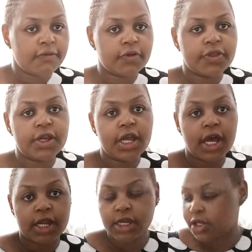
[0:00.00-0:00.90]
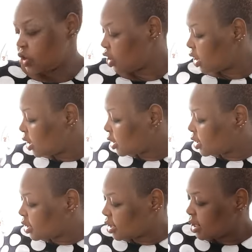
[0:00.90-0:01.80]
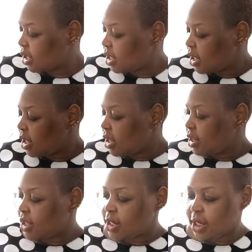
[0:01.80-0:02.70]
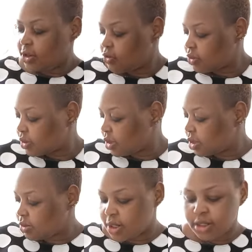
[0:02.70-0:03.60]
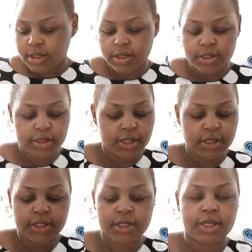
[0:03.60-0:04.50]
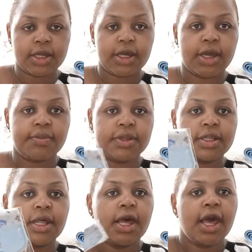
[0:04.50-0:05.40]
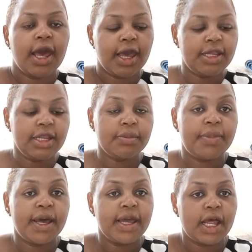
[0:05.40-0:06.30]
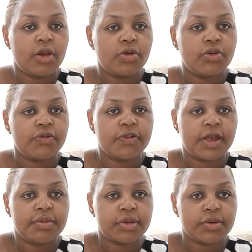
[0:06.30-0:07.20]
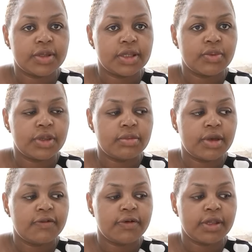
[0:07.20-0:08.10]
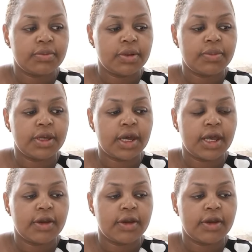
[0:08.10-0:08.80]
for 300 shillings. Then I took this one, this caps. I didn't buy a lot of caps because with my first baby, I